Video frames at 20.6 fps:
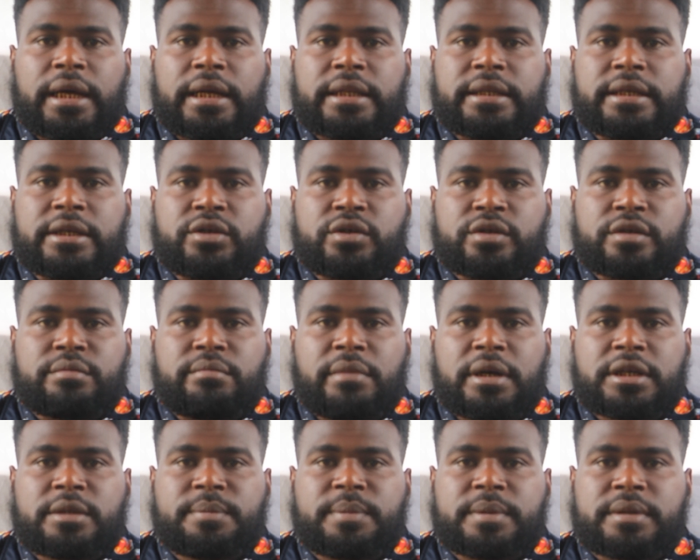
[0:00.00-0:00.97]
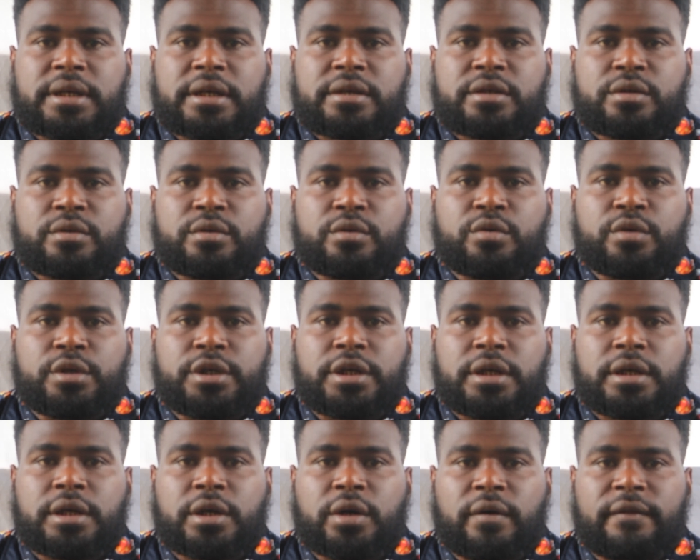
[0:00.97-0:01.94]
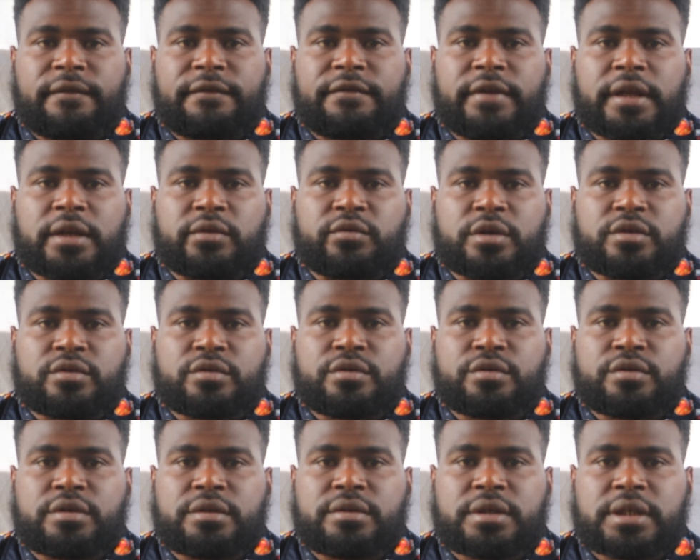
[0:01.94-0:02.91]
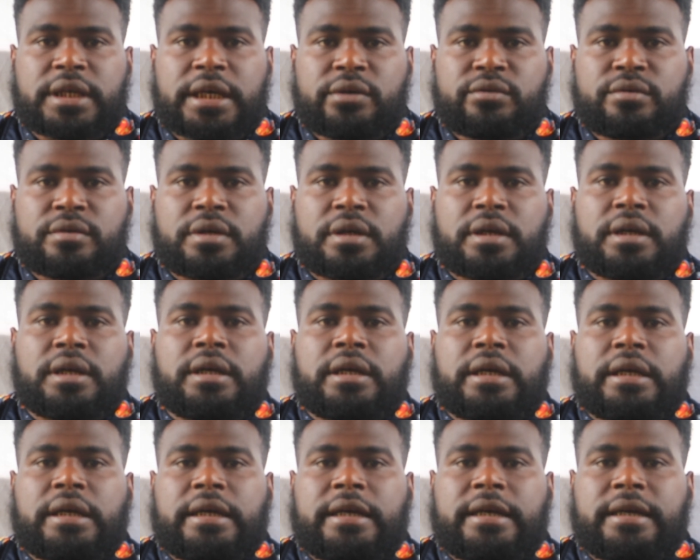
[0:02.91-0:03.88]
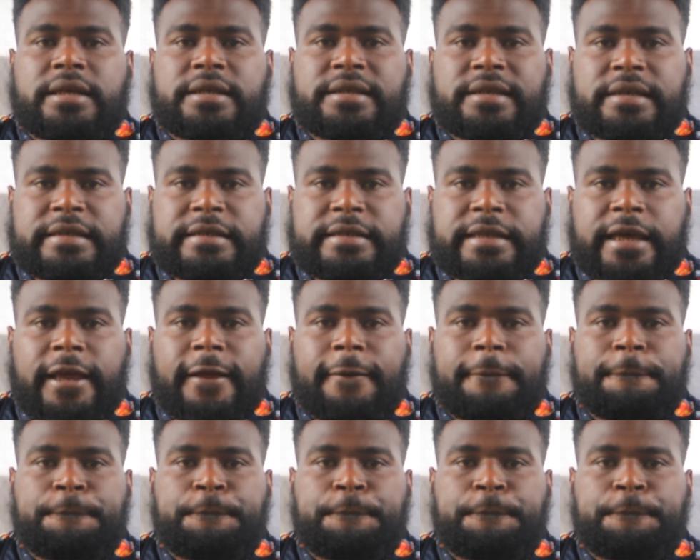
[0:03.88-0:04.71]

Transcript: Teachers must possess good conflict resolution skills since they